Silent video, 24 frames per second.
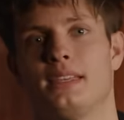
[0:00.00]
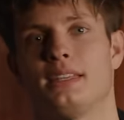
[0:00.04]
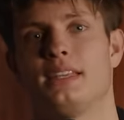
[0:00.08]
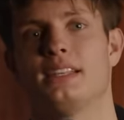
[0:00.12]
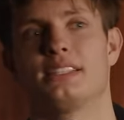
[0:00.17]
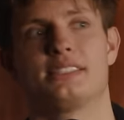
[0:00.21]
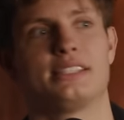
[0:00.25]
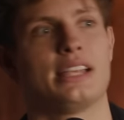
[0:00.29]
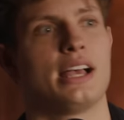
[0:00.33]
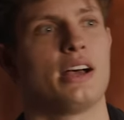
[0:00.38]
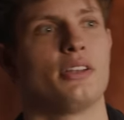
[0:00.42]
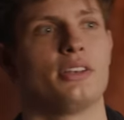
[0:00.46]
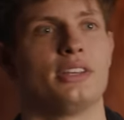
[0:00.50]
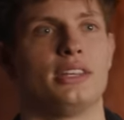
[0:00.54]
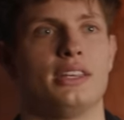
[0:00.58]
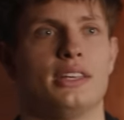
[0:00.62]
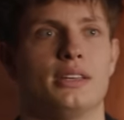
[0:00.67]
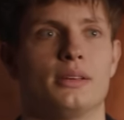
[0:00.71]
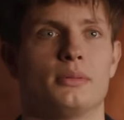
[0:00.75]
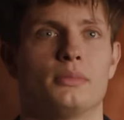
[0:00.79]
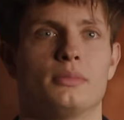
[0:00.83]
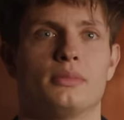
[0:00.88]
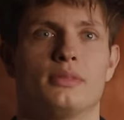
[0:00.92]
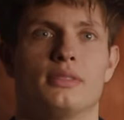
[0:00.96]
Gets down to
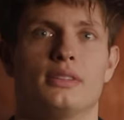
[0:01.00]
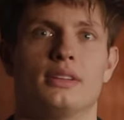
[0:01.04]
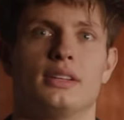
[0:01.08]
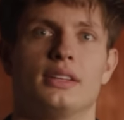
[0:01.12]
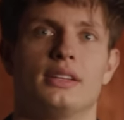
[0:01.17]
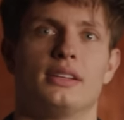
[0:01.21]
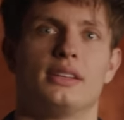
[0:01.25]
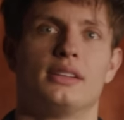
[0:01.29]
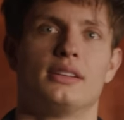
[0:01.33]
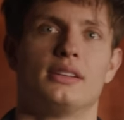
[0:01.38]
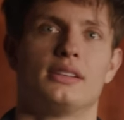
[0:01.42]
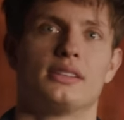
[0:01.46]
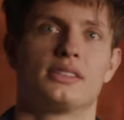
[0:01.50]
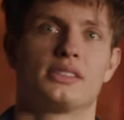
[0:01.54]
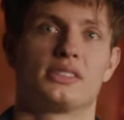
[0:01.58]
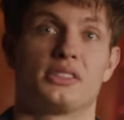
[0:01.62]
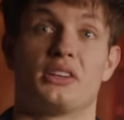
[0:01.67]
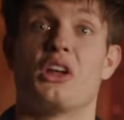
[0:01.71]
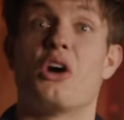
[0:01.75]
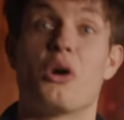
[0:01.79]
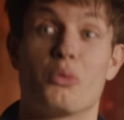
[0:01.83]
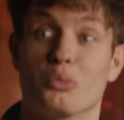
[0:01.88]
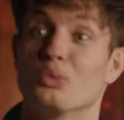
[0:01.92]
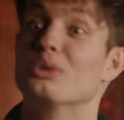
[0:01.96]
him. So
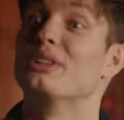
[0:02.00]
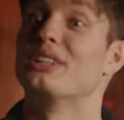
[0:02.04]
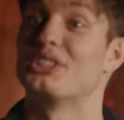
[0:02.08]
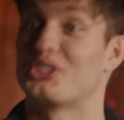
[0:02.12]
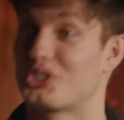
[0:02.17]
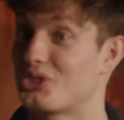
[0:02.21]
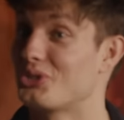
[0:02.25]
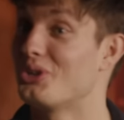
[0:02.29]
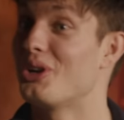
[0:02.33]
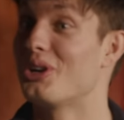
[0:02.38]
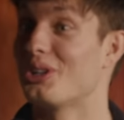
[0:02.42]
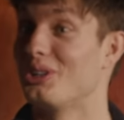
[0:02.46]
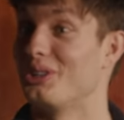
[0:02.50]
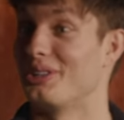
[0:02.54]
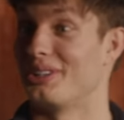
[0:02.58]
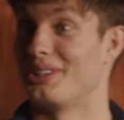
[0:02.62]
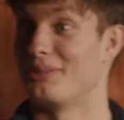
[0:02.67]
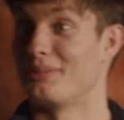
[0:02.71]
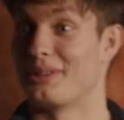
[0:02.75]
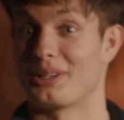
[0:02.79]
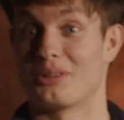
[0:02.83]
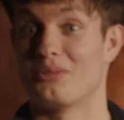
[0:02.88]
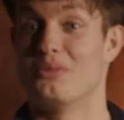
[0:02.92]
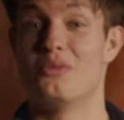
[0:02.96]
now I'm really struggling.
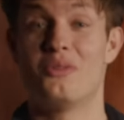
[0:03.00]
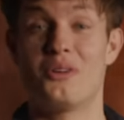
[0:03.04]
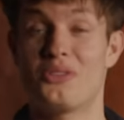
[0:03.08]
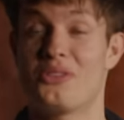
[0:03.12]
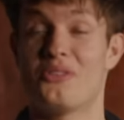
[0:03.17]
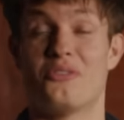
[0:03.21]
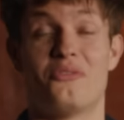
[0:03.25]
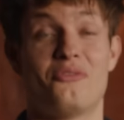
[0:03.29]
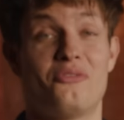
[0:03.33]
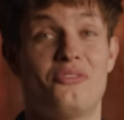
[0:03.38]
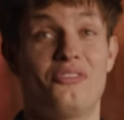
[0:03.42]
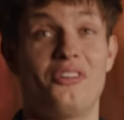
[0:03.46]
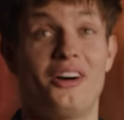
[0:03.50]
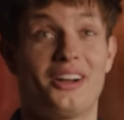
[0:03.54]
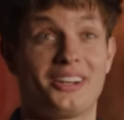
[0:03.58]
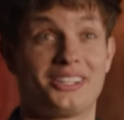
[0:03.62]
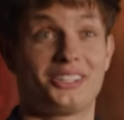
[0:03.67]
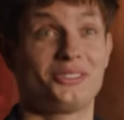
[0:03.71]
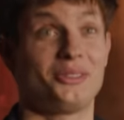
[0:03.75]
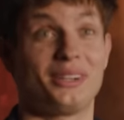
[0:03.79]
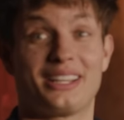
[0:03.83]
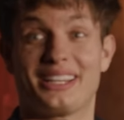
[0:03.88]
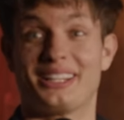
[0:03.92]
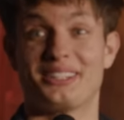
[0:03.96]
I'm like, what the fuck
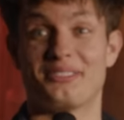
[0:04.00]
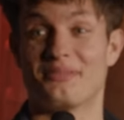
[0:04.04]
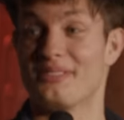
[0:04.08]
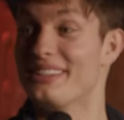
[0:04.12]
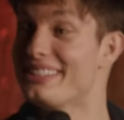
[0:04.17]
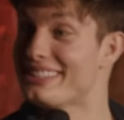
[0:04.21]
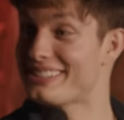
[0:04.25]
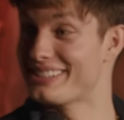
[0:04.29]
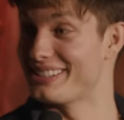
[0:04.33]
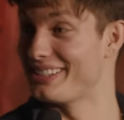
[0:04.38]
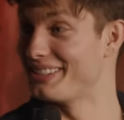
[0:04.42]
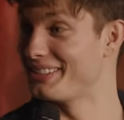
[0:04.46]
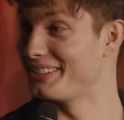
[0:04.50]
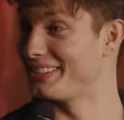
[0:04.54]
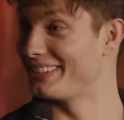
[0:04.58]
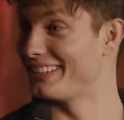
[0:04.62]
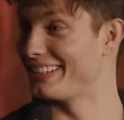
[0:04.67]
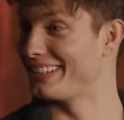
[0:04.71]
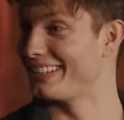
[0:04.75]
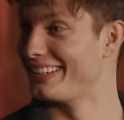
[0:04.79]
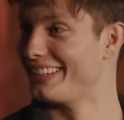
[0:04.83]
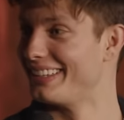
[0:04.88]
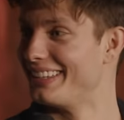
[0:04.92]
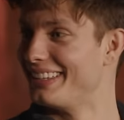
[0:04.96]
do I get him this year?
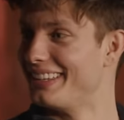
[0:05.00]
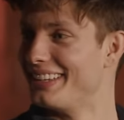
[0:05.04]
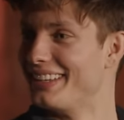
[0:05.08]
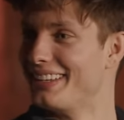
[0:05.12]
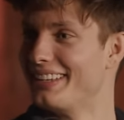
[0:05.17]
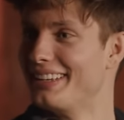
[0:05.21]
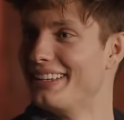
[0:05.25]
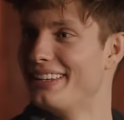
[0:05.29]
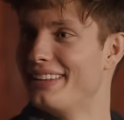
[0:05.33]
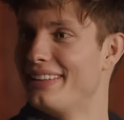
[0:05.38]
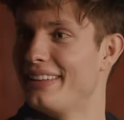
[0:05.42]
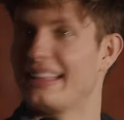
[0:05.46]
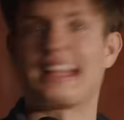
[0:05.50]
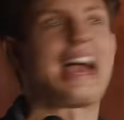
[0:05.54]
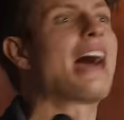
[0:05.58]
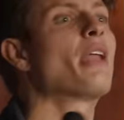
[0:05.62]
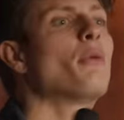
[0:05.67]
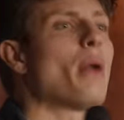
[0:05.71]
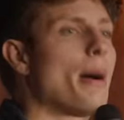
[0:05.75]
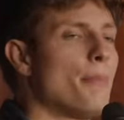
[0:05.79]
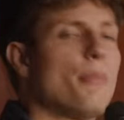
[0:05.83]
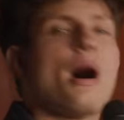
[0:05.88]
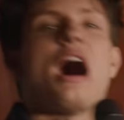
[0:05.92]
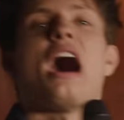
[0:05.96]
Like, how
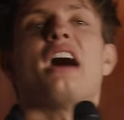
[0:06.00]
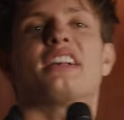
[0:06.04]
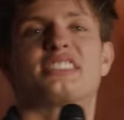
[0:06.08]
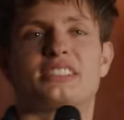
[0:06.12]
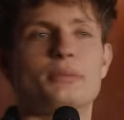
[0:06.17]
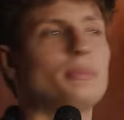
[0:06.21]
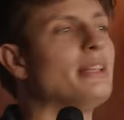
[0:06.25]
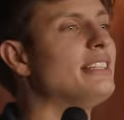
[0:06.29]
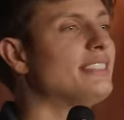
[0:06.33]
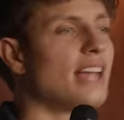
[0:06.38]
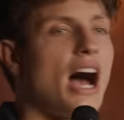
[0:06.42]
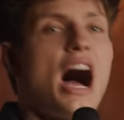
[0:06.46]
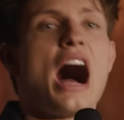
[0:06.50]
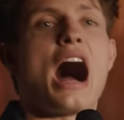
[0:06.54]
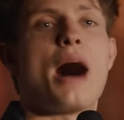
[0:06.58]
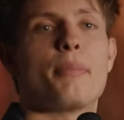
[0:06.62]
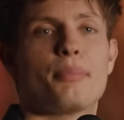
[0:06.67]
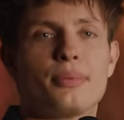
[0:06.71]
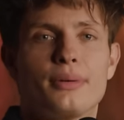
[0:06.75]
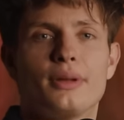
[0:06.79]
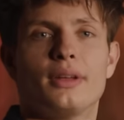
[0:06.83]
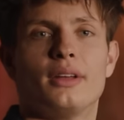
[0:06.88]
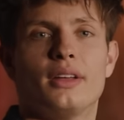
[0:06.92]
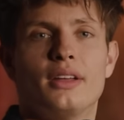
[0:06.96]
do I possibly
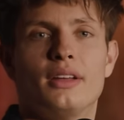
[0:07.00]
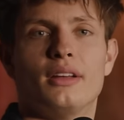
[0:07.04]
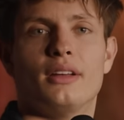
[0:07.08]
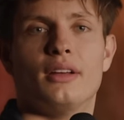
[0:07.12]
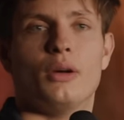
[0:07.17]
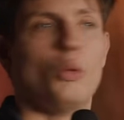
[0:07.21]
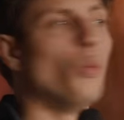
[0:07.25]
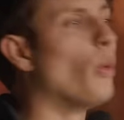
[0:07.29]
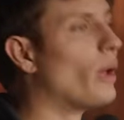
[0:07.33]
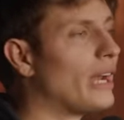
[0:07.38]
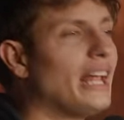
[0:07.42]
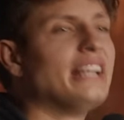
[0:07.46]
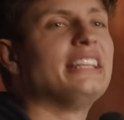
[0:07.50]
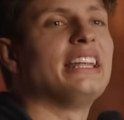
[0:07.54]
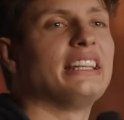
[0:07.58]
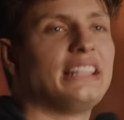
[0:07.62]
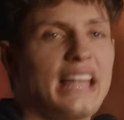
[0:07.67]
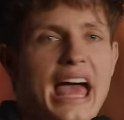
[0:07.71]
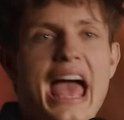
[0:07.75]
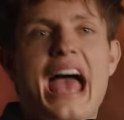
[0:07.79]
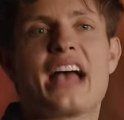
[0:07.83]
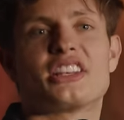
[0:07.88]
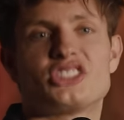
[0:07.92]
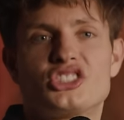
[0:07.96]
top what I did
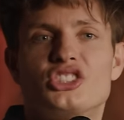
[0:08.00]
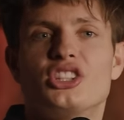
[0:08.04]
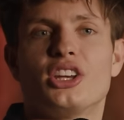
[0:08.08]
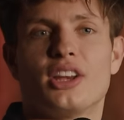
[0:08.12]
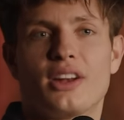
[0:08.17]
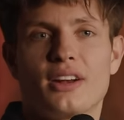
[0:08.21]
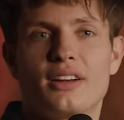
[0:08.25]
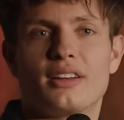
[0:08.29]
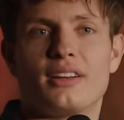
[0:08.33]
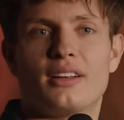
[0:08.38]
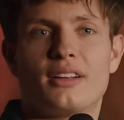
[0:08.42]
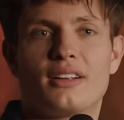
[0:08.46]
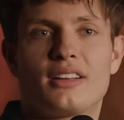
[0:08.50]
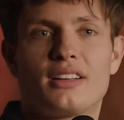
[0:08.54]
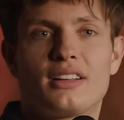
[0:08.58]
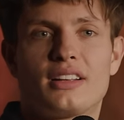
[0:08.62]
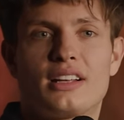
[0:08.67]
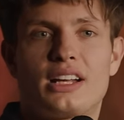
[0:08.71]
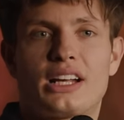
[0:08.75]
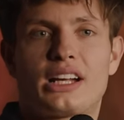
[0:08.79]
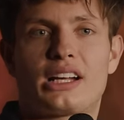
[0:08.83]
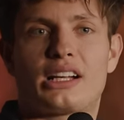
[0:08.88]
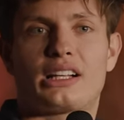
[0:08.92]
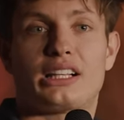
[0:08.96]
last year? You know,
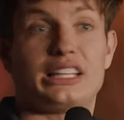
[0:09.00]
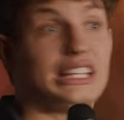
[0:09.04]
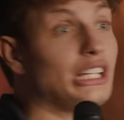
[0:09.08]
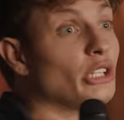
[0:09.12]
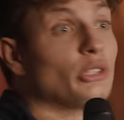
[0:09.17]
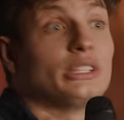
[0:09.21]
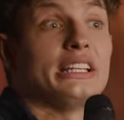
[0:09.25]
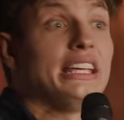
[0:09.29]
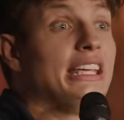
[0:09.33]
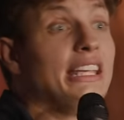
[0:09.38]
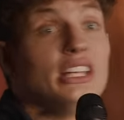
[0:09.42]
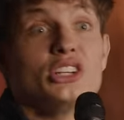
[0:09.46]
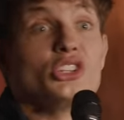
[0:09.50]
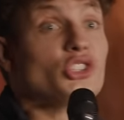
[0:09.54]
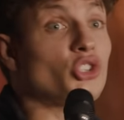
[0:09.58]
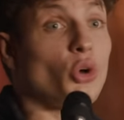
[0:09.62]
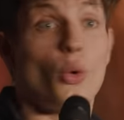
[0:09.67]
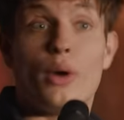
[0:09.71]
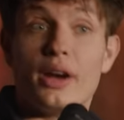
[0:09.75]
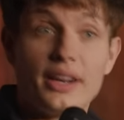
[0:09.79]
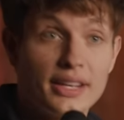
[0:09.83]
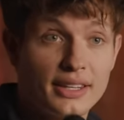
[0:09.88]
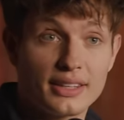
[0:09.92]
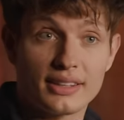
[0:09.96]
clearly he
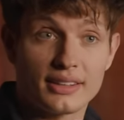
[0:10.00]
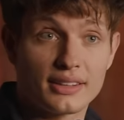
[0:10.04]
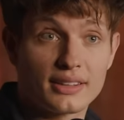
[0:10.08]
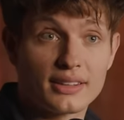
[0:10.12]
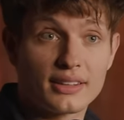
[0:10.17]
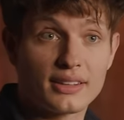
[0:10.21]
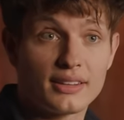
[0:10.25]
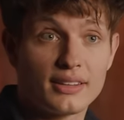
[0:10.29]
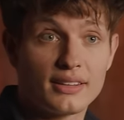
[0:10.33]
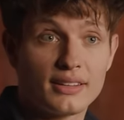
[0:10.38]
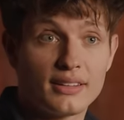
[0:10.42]
enjoyed it.